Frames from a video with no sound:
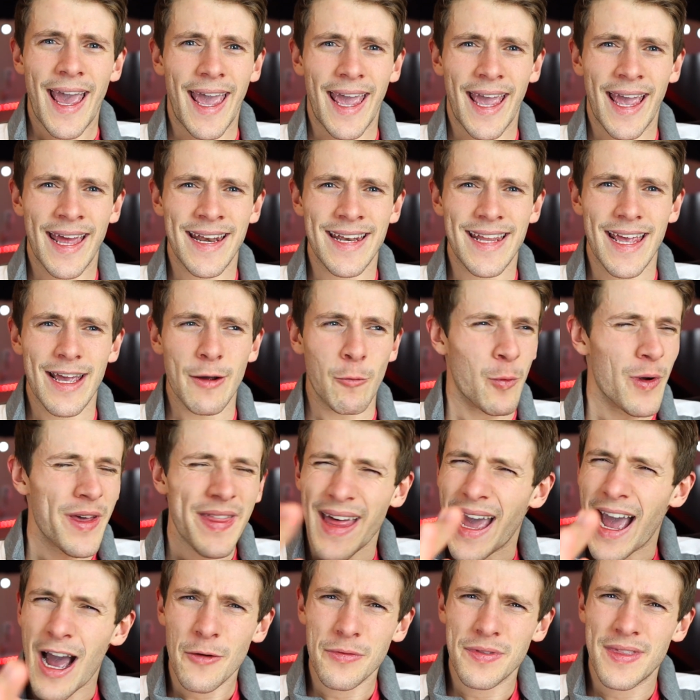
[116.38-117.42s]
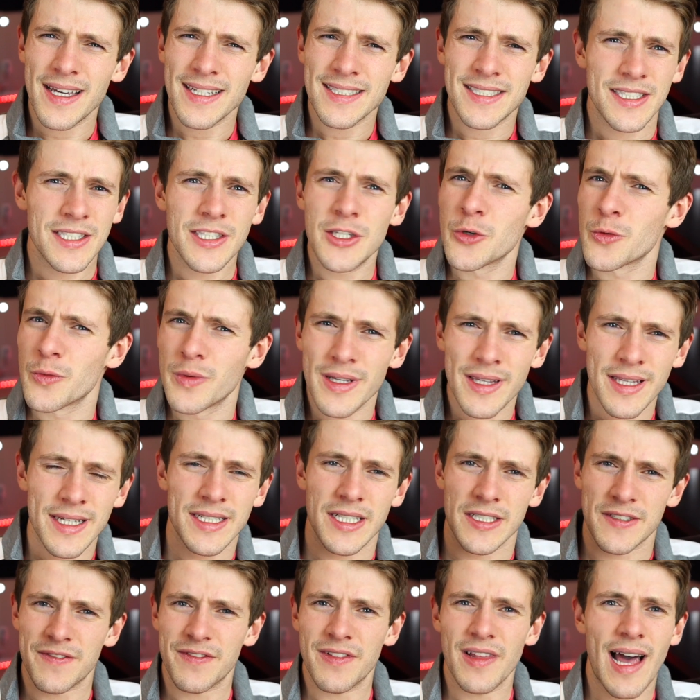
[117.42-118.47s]
And without this, you're really
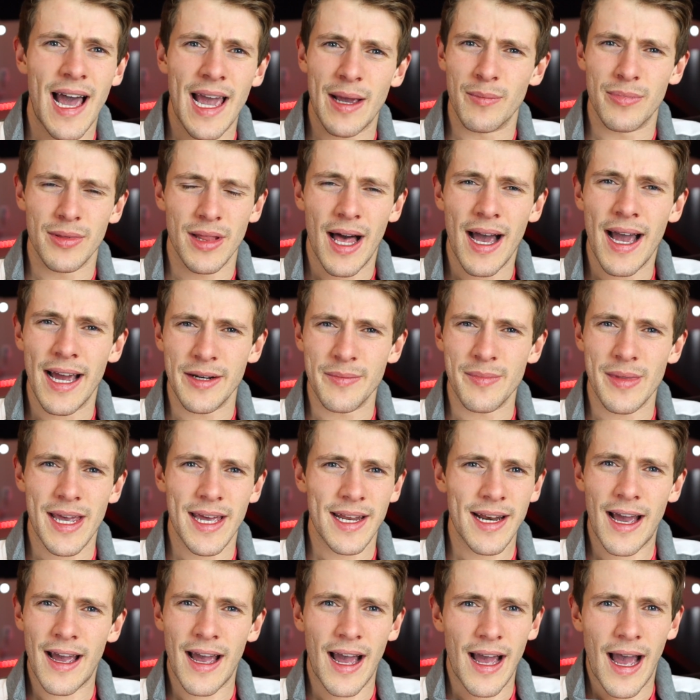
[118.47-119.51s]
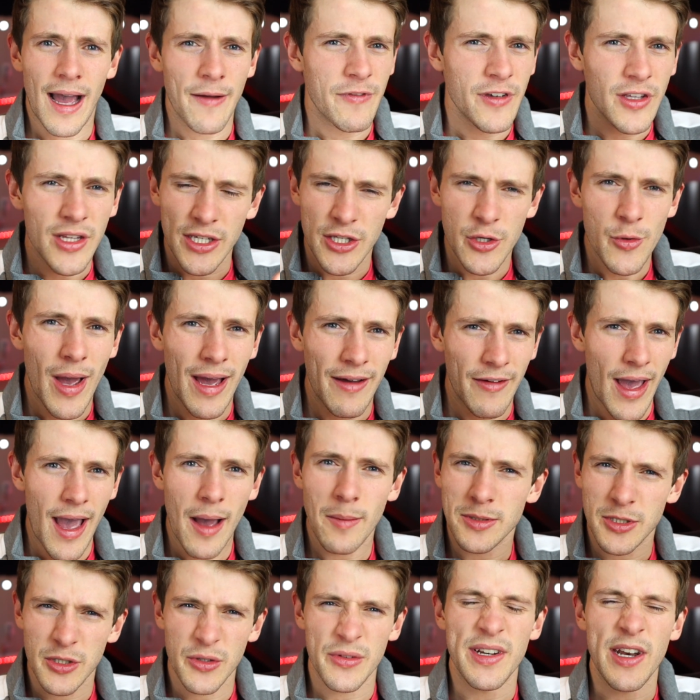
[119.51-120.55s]
just flying blind, man. I, I feel like you have
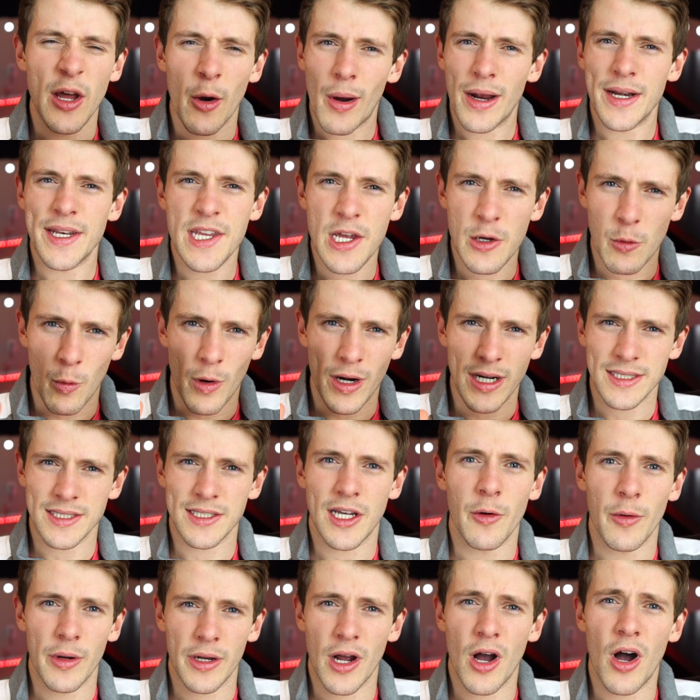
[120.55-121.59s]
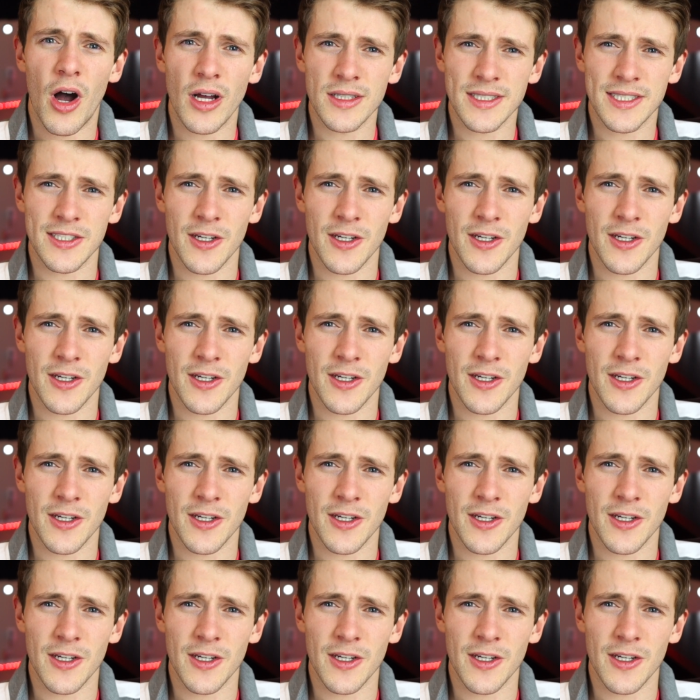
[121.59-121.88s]
absolutely no idea what is going on.